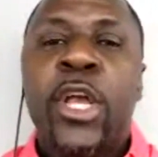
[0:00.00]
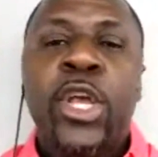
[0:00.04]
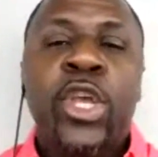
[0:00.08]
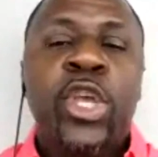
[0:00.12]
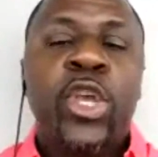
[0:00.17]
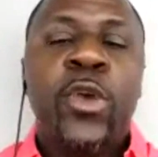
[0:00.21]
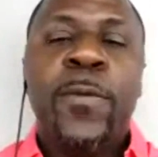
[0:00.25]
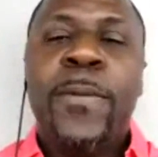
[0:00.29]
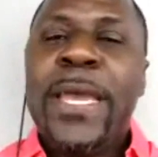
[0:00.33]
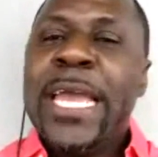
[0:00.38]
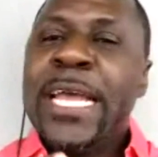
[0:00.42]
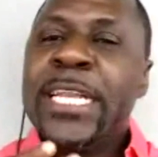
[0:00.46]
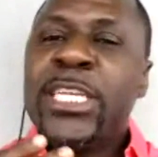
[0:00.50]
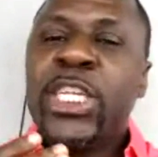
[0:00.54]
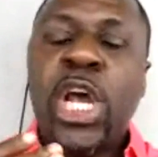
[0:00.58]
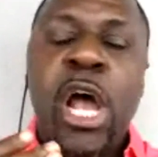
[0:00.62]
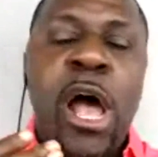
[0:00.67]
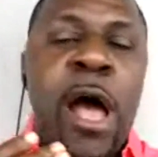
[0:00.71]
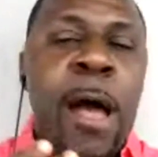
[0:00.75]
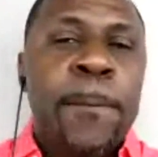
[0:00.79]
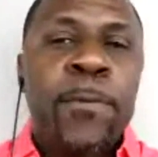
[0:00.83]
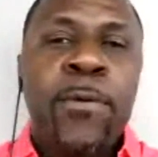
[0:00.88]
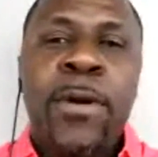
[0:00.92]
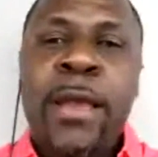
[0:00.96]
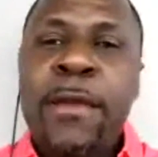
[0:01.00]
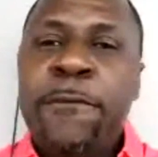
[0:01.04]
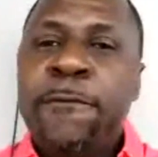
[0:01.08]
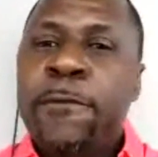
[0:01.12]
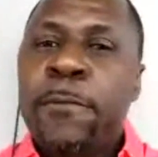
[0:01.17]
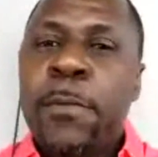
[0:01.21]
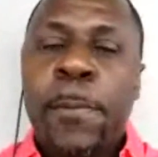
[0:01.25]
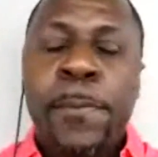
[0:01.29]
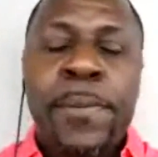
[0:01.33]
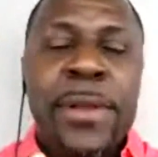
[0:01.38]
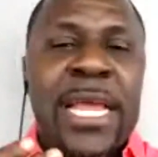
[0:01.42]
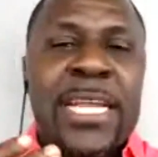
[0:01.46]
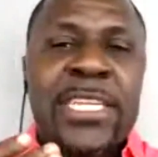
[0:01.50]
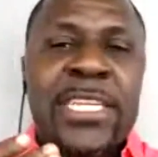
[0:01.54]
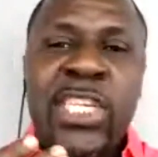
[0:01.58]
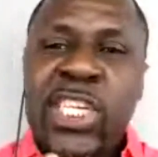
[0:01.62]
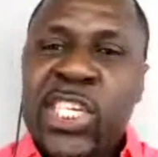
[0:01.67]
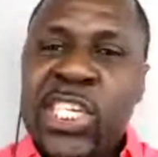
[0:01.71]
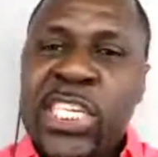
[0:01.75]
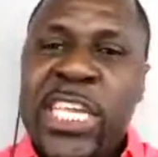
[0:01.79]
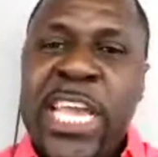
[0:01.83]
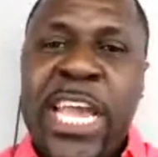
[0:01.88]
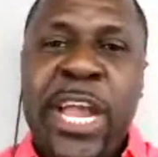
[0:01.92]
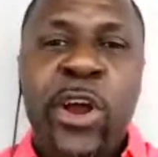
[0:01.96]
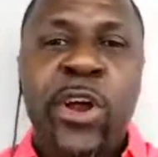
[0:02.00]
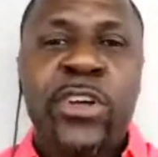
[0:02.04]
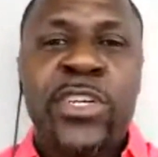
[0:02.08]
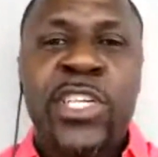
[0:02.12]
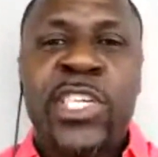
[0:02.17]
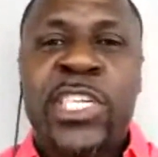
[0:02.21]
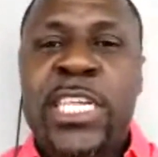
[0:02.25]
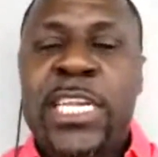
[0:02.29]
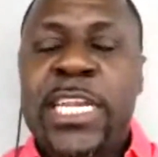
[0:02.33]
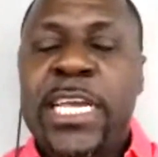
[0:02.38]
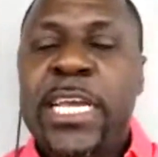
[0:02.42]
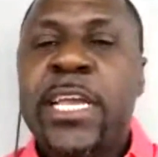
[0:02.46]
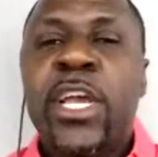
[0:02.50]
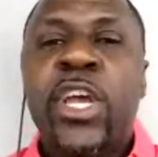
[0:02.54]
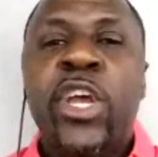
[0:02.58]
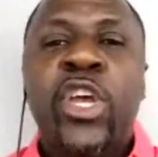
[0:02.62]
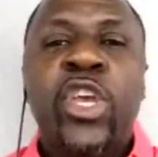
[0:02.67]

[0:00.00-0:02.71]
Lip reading: You begin to operate from a place of scarcity.